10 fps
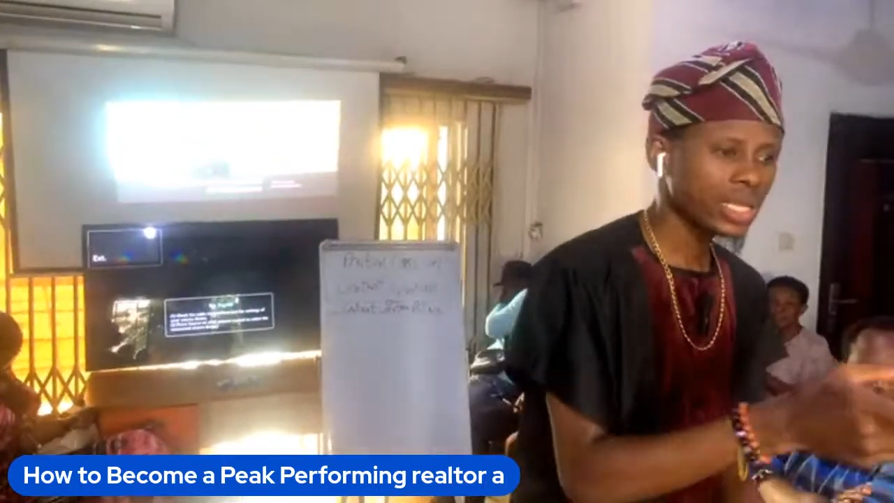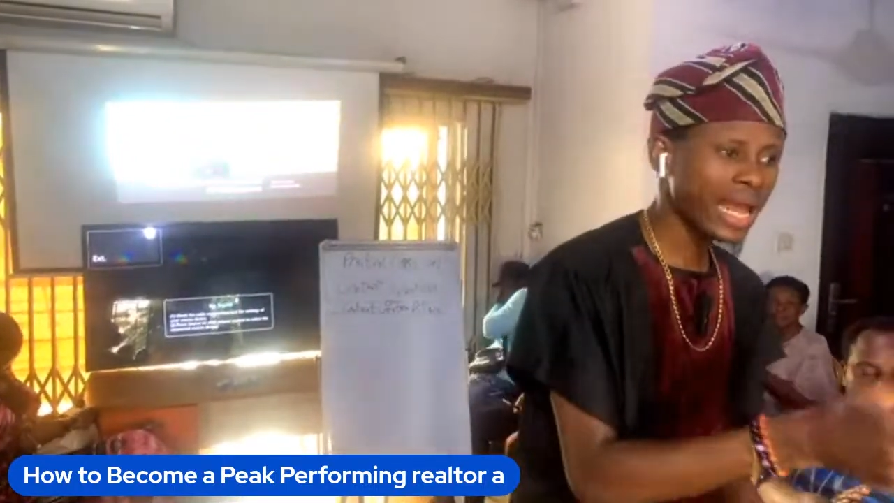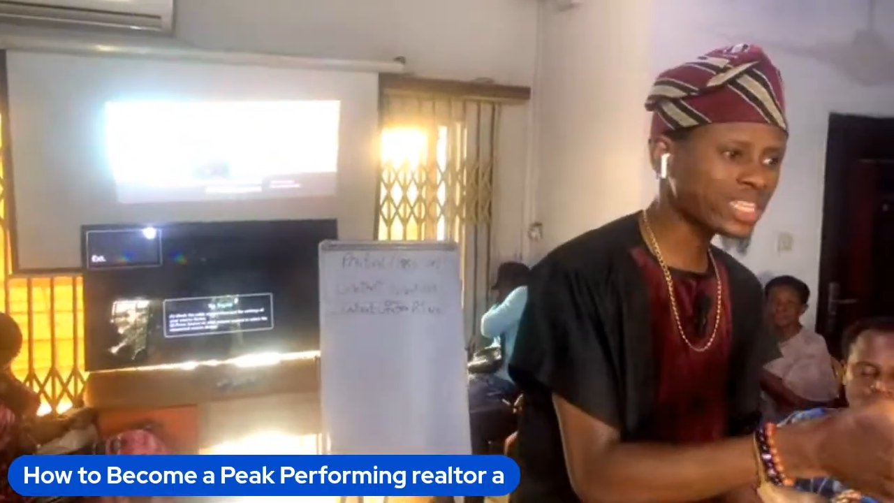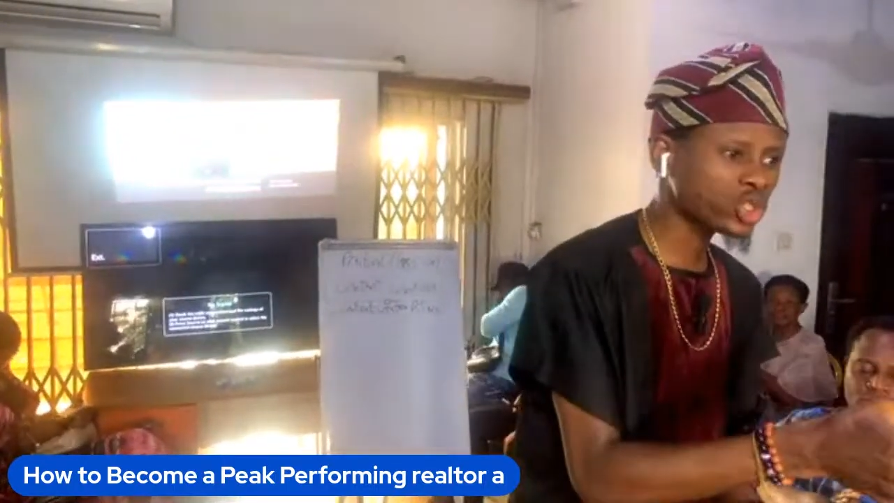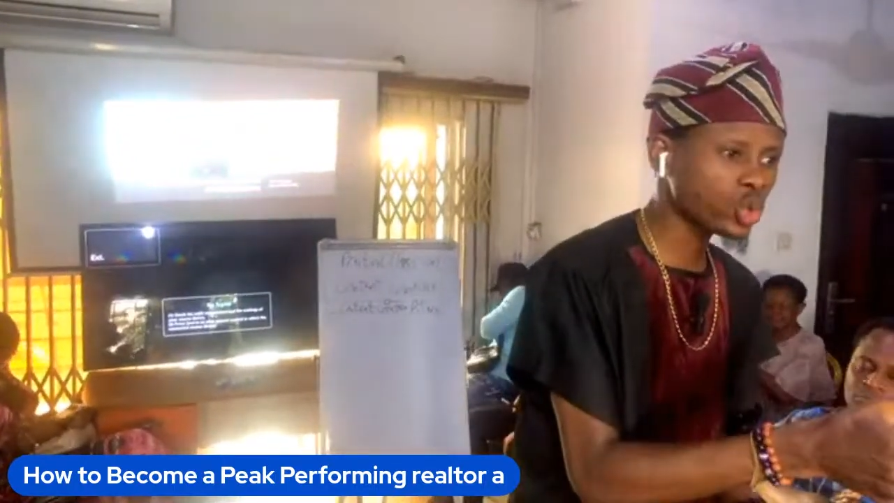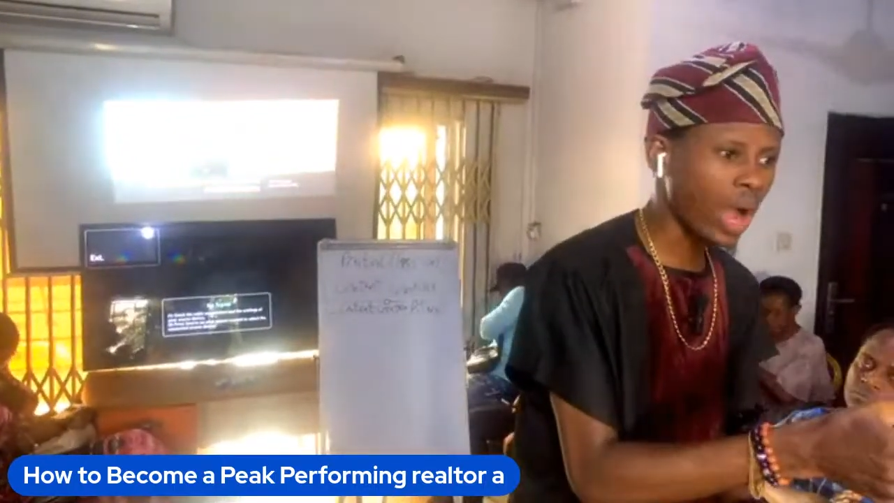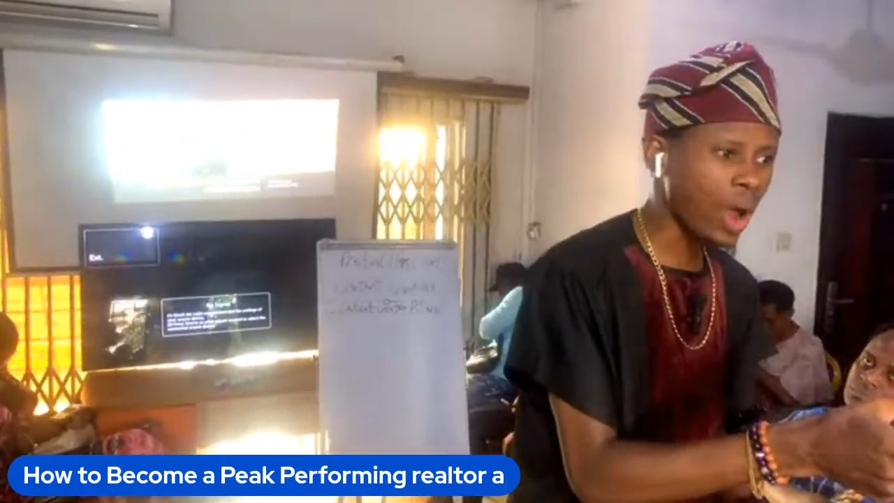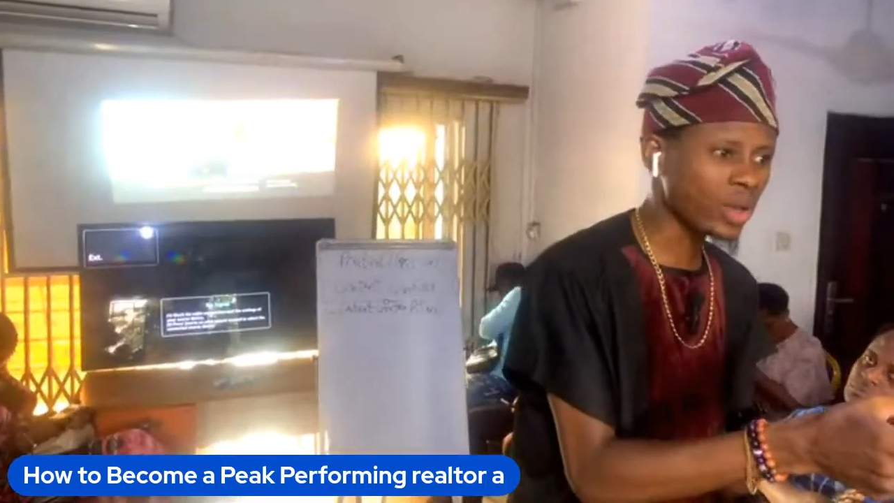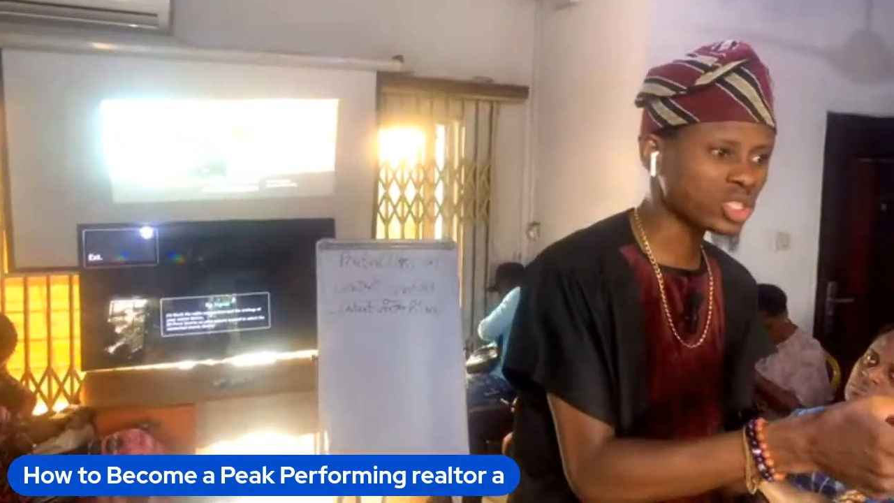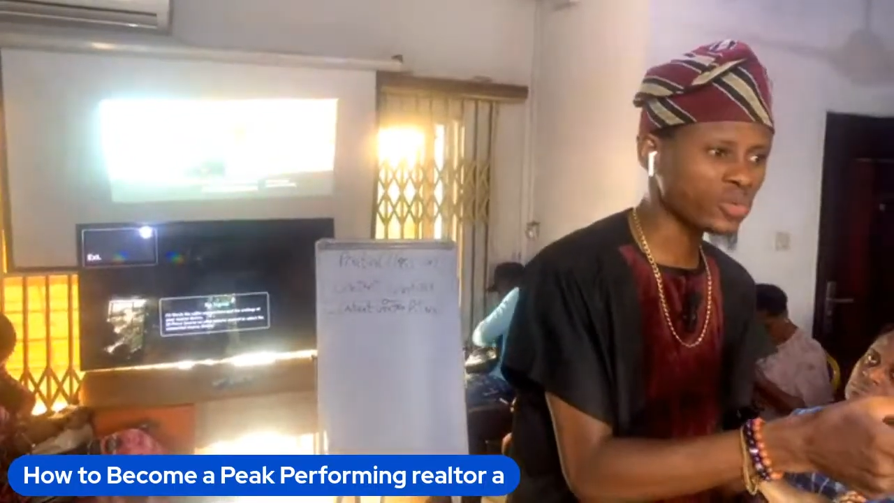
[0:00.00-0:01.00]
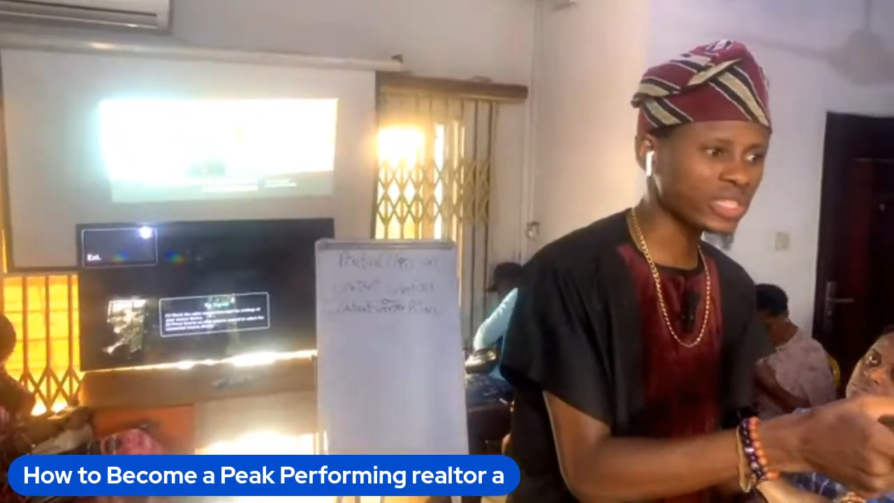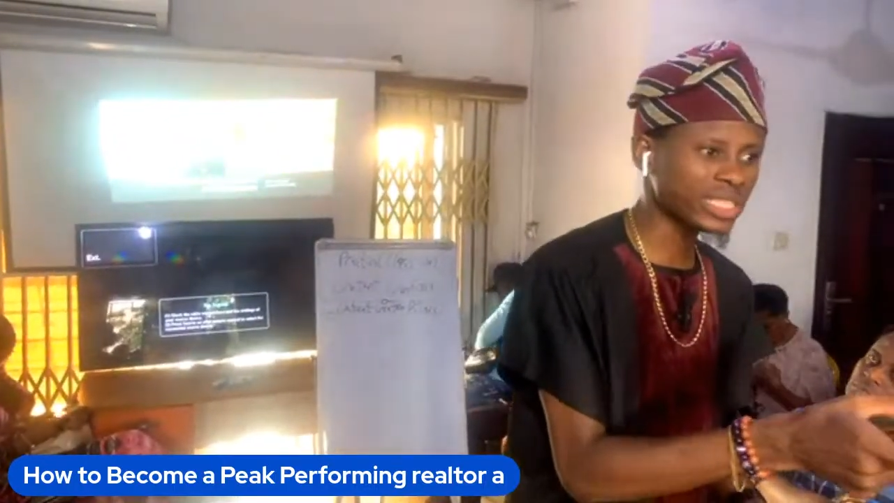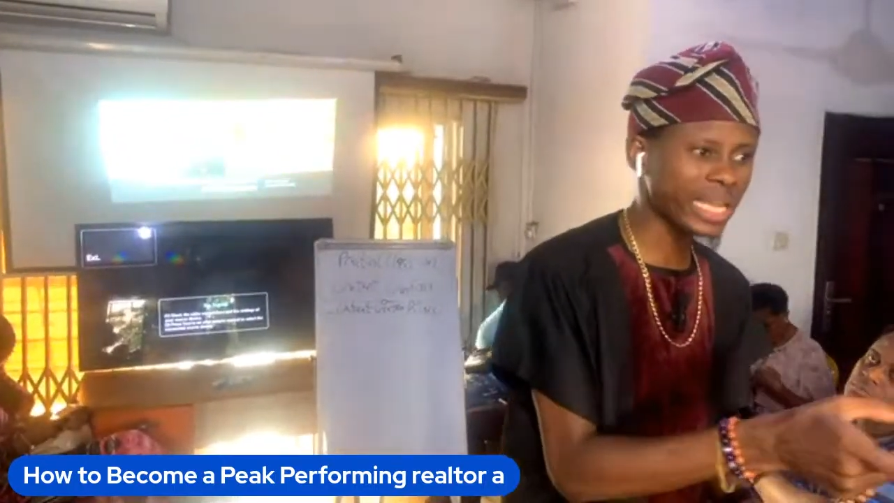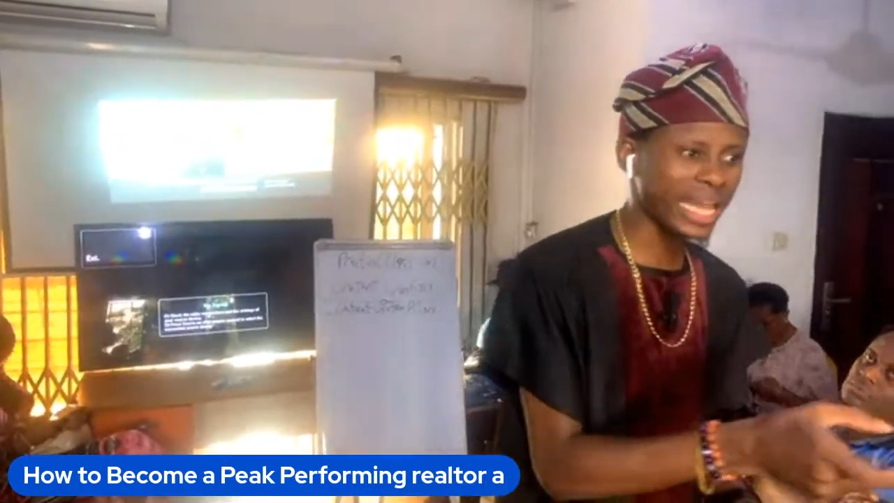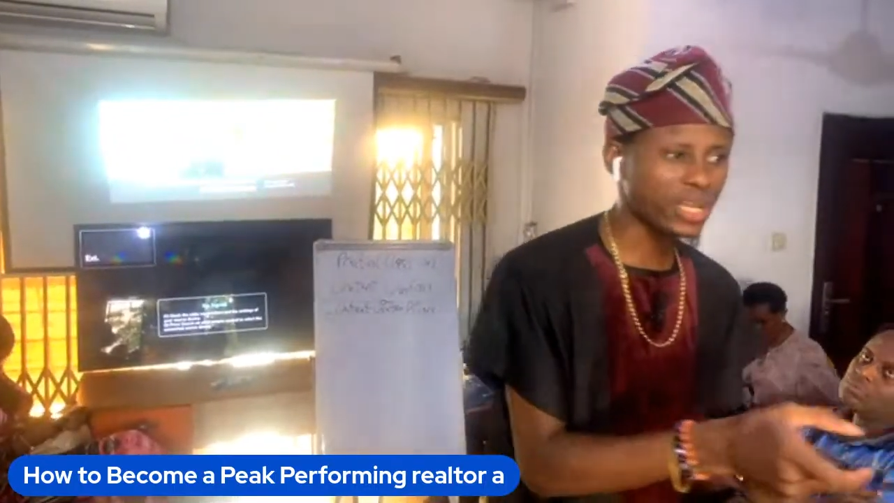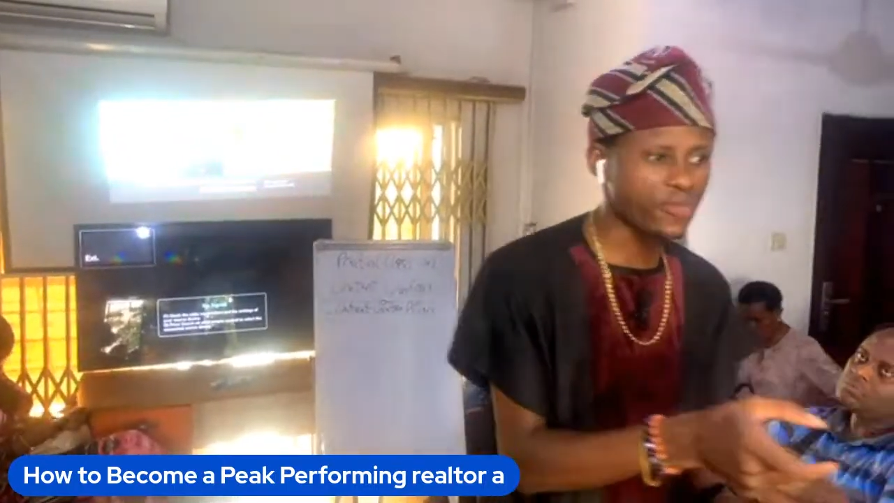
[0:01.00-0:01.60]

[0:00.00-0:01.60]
last 2 hours of the day and